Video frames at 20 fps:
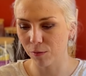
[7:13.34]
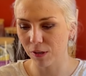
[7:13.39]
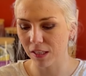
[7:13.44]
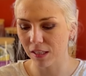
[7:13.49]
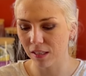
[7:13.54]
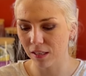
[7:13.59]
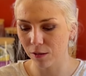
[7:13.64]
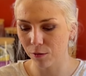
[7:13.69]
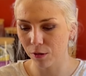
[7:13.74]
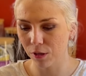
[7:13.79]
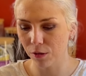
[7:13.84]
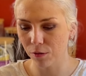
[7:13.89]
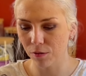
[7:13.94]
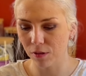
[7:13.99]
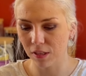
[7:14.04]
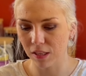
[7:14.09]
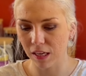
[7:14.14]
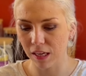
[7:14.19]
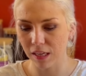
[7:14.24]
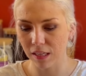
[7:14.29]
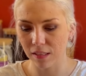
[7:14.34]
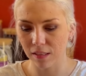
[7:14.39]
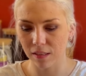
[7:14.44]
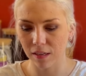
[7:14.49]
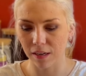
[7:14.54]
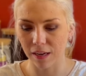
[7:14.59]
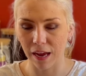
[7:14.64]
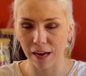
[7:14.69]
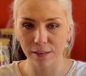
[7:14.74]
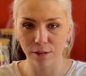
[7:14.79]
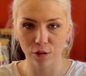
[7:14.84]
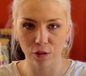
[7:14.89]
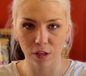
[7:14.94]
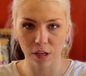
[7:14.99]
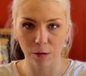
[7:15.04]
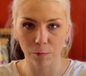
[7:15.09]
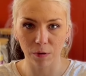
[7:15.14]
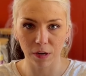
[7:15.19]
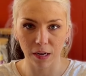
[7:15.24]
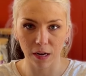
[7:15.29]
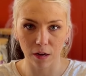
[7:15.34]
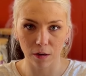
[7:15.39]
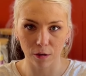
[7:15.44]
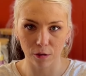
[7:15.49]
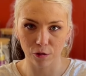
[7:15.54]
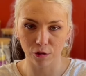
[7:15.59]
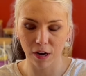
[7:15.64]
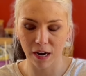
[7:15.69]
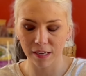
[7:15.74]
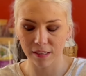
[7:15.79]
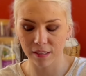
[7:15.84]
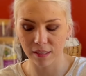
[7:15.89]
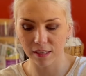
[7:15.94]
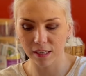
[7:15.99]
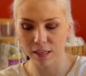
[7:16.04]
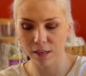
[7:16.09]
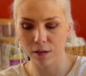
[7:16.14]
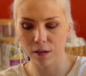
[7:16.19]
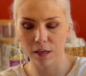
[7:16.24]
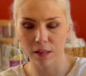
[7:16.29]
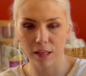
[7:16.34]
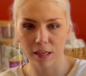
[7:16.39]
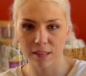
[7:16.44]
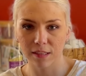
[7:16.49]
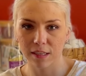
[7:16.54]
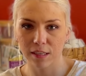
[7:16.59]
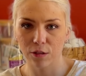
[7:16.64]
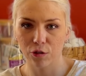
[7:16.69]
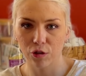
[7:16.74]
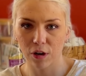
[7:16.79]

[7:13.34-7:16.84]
we still use these occasionally when Gunner tracks a deer unless he's